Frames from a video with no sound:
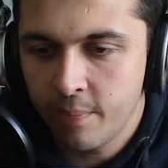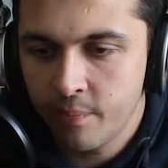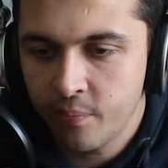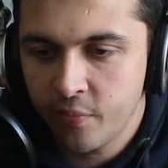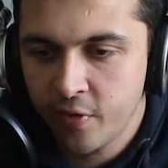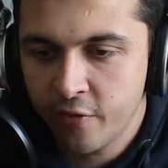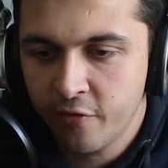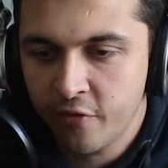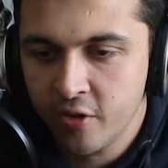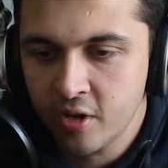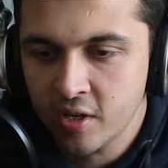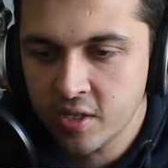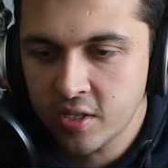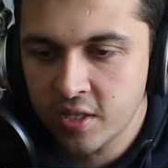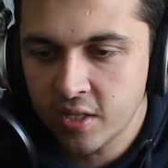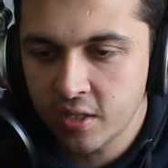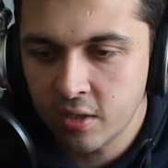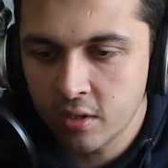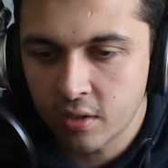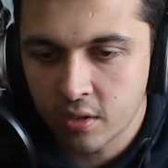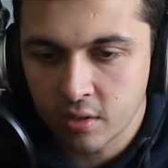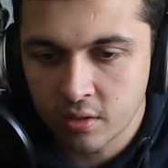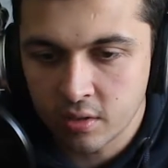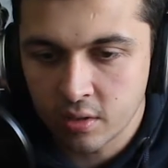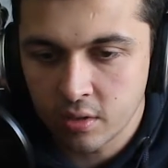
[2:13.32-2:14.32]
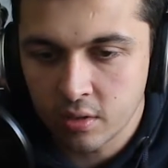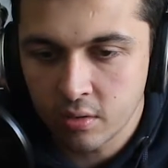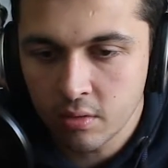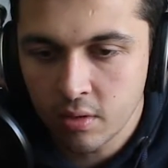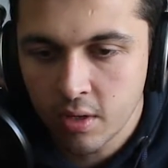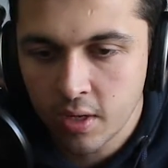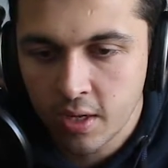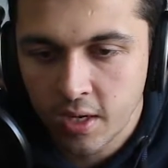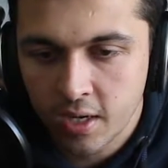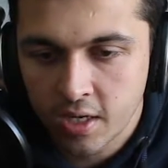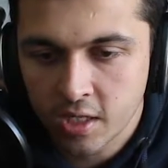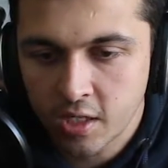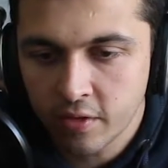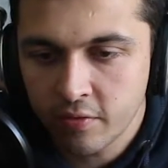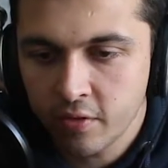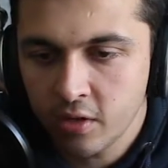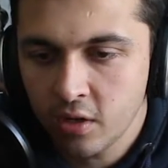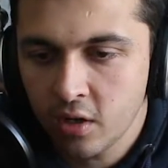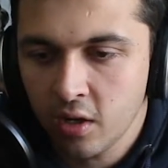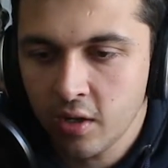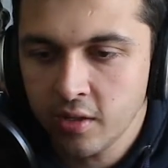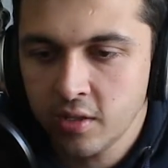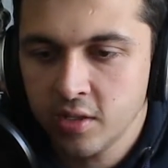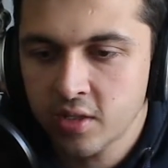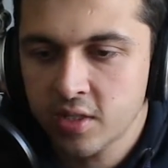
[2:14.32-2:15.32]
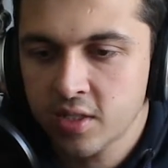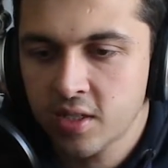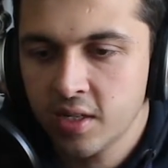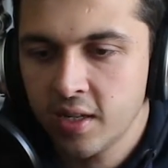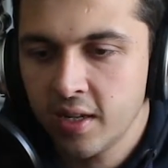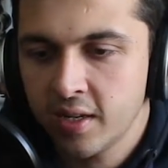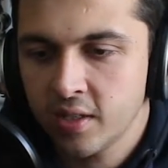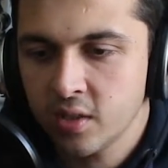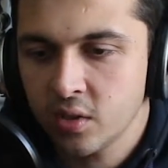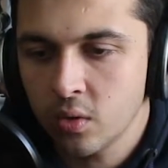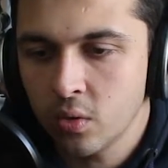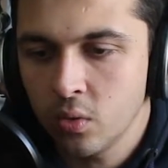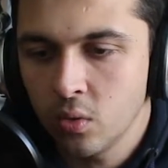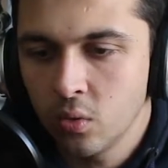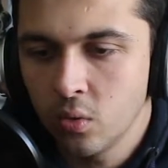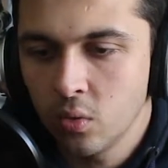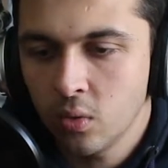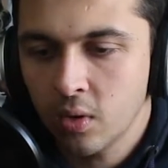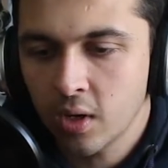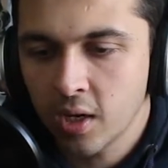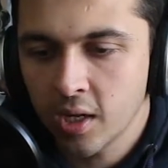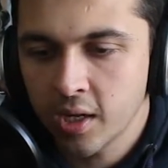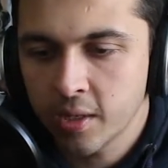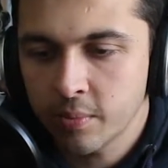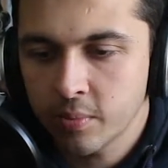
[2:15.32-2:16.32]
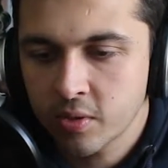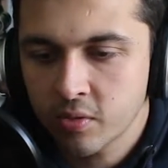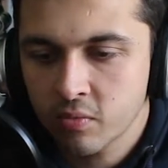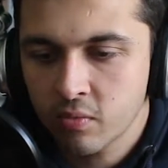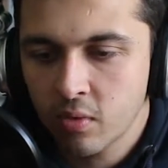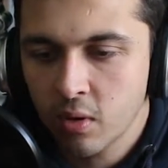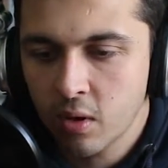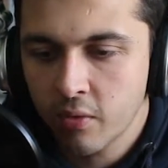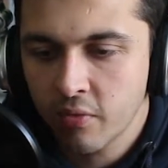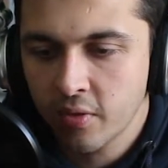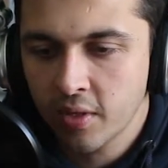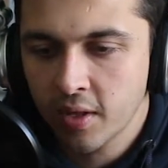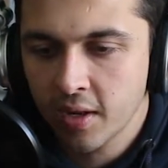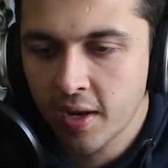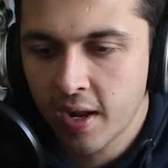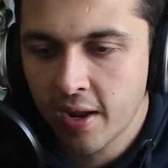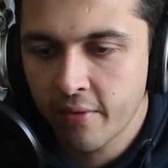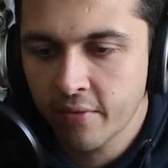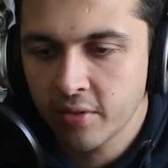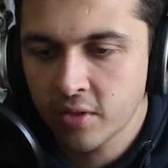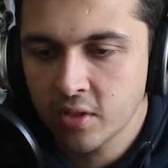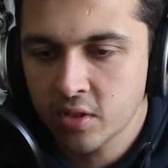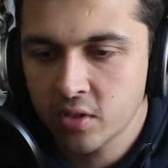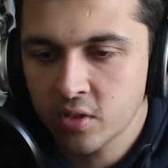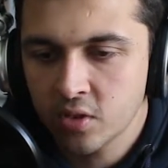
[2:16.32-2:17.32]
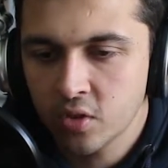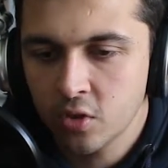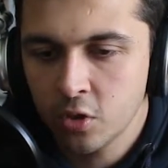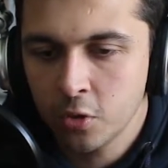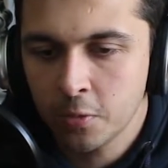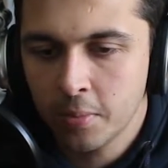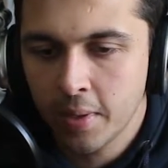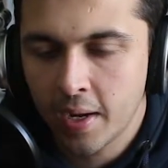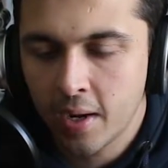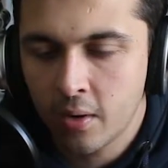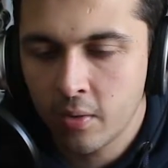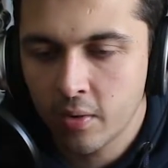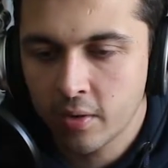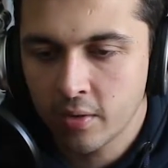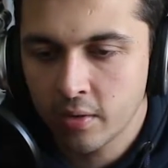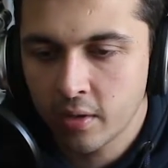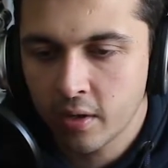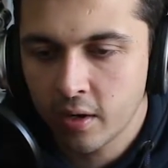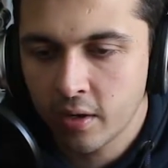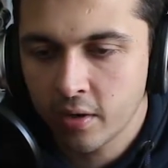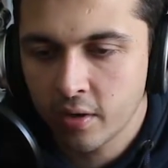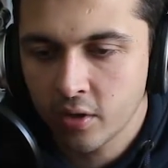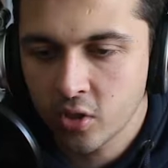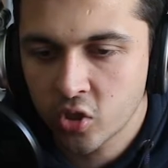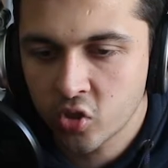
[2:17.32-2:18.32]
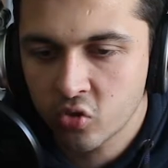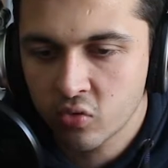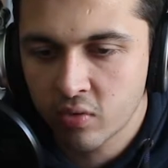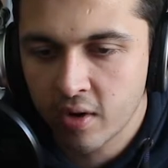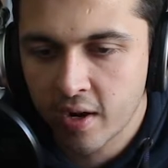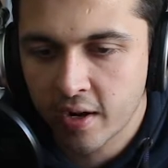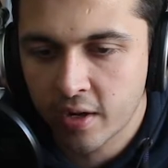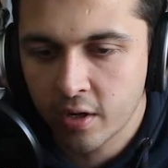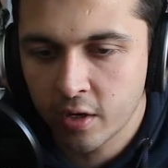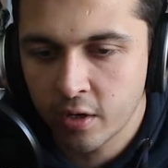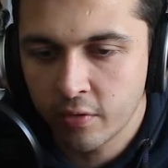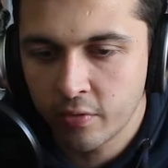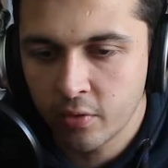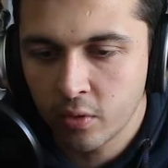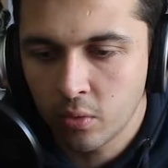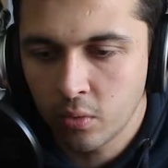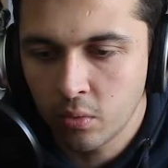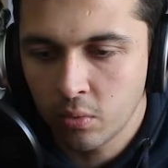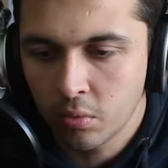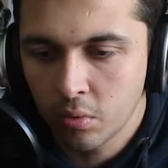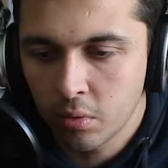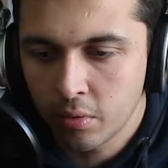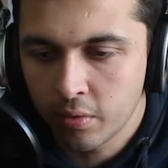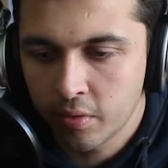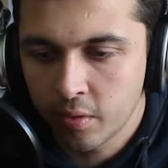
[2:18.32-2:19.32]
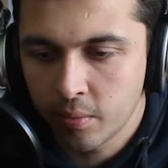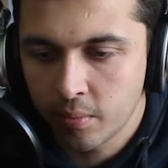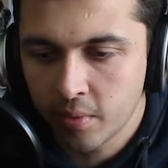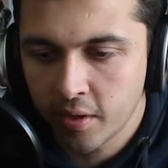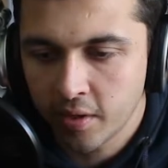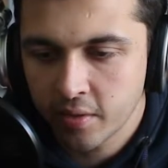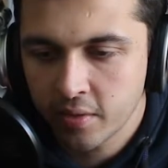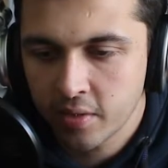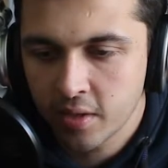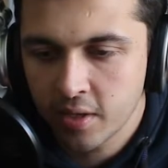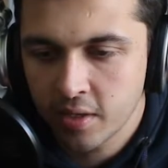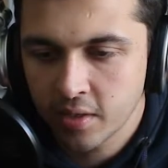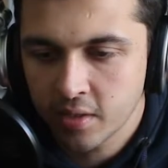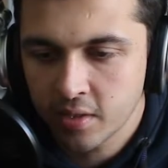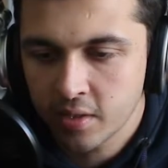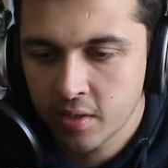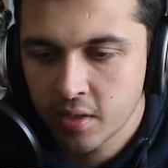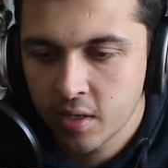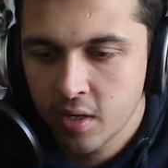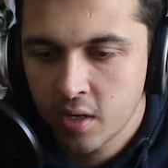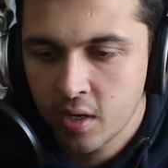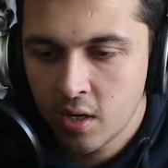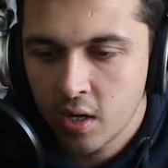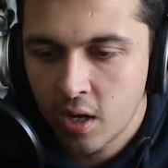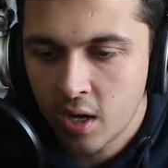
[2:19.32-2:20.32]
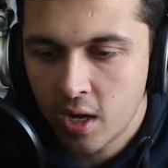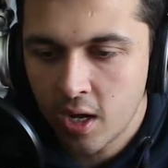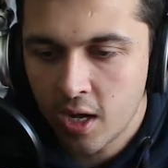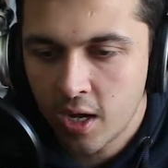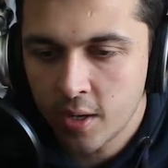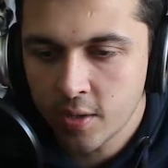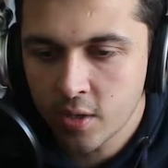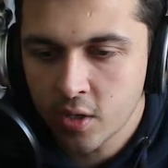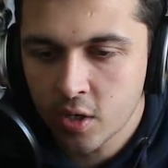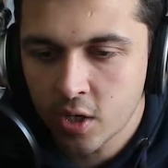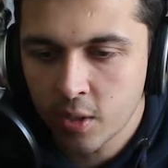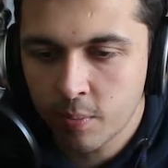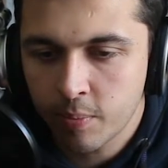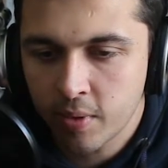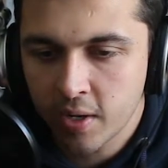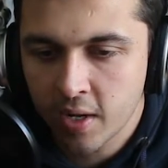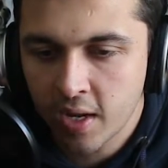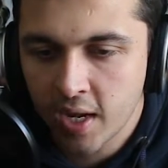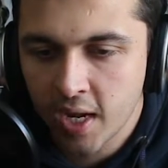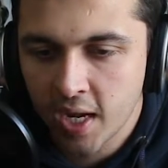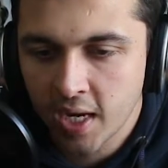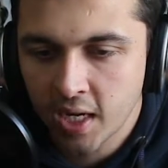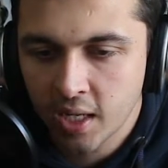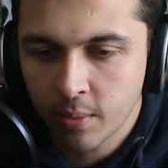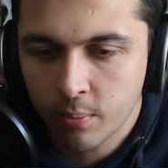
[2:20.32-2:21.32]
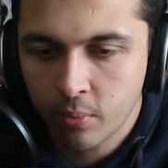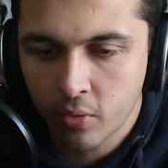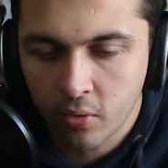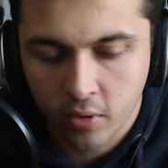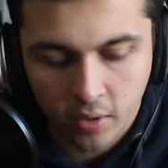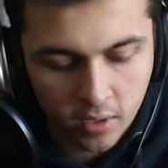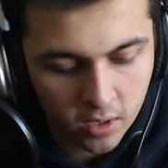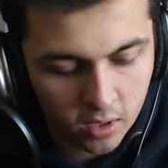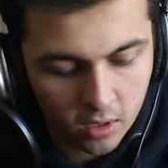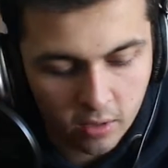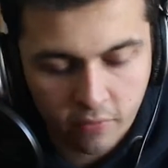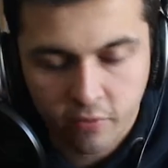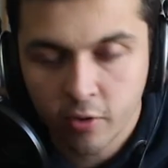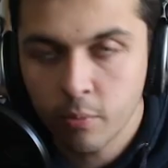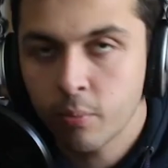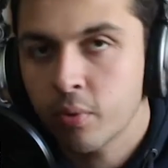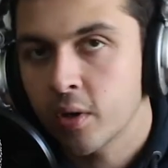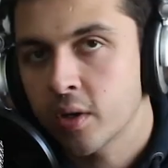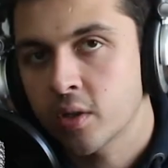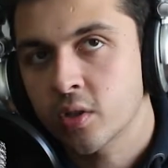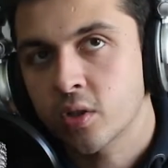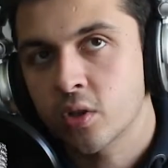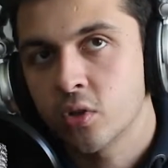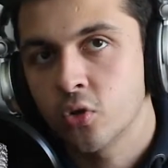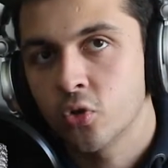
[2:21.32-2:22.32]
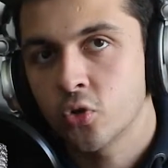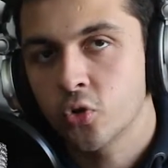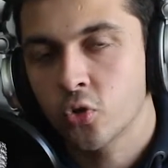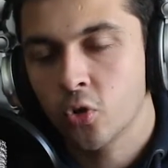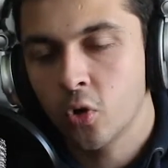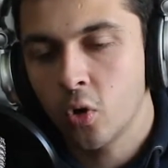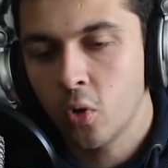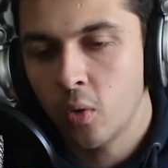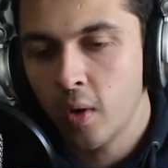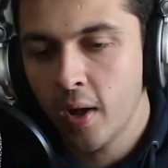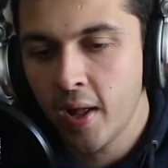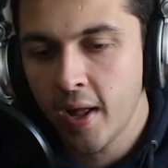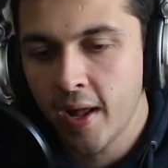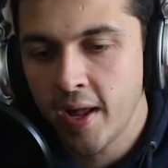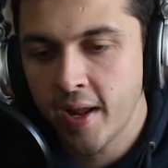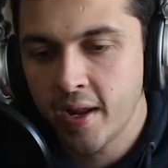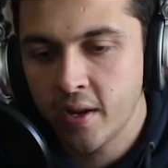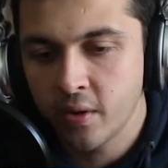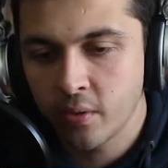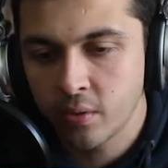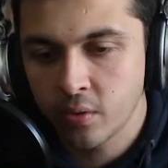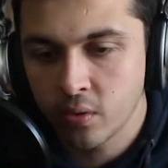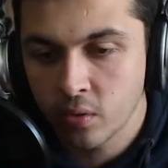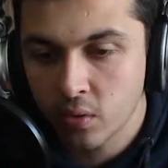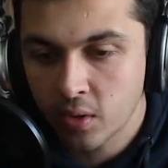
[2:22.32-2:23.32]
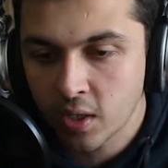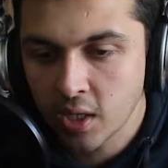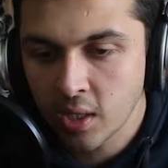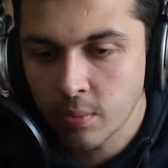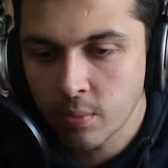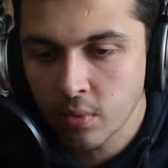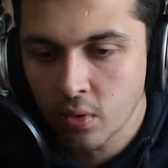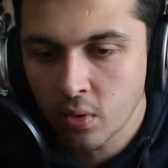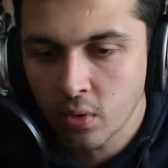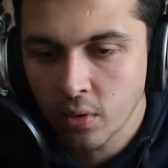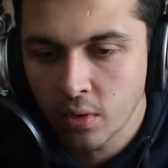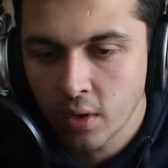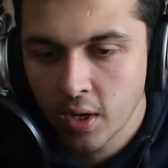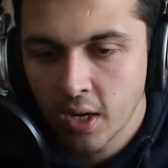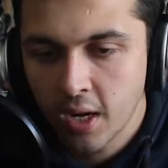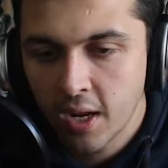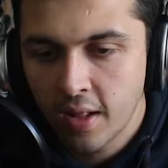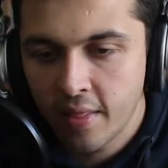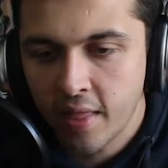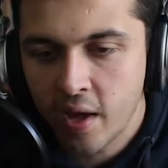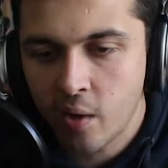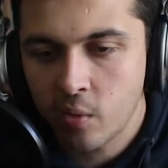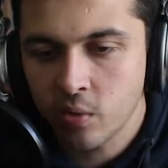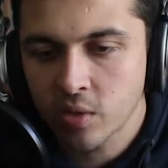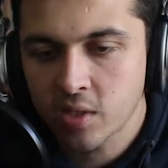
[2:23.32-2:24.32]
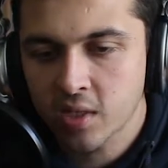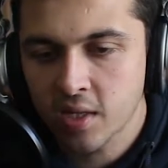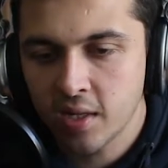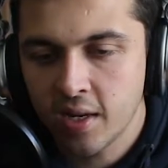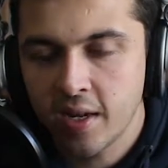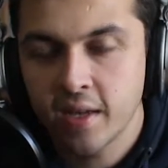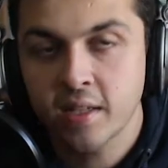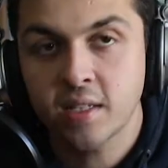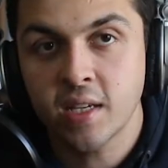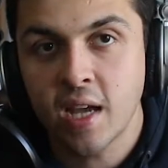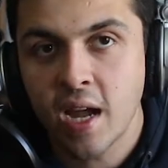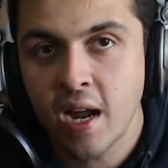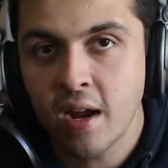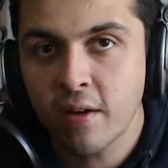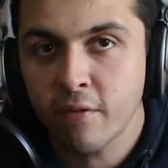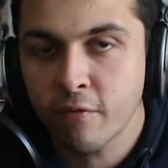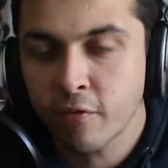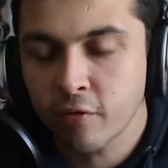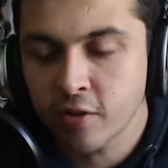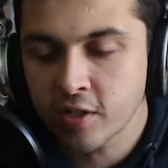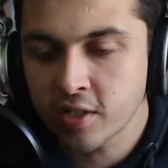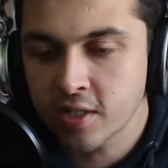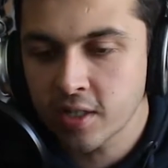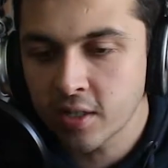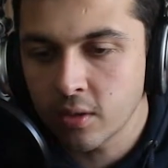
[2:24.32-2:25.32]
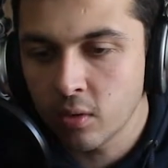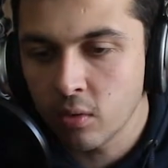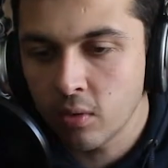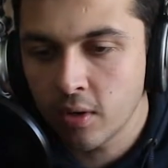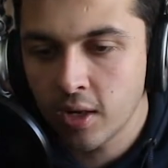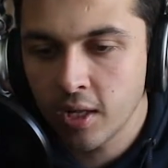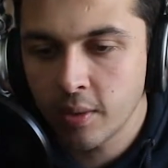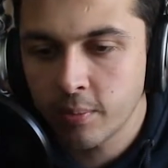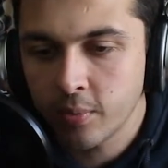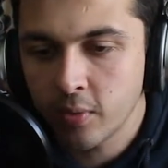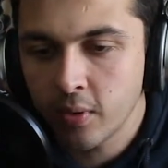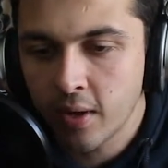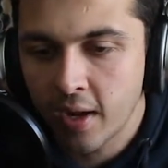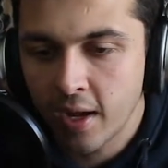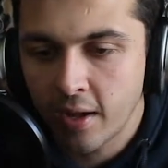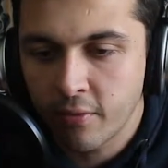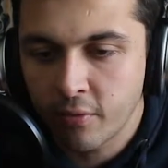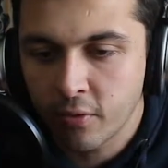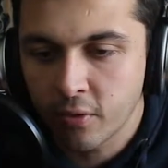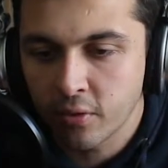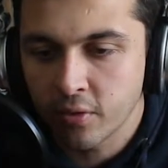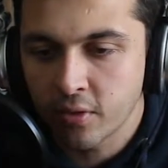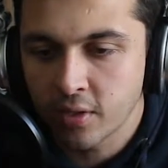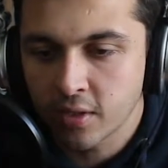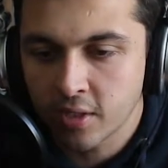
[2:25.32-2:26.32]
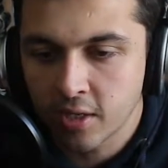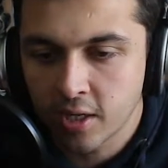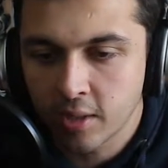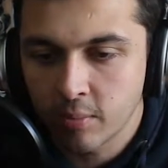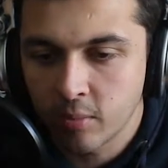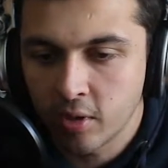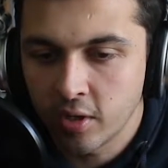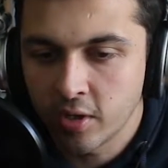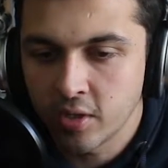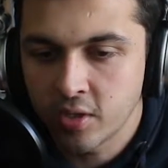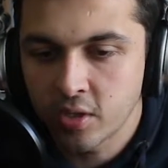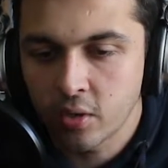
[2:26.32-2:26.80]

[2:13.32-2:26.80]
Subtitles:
The first thing you can do is if you'd like to select all clips rather than having to zoom out and kind of drag over all of them like this, you could be at any point, and if you press Control A on your keyboard, that will select every single clip you have on the timeline.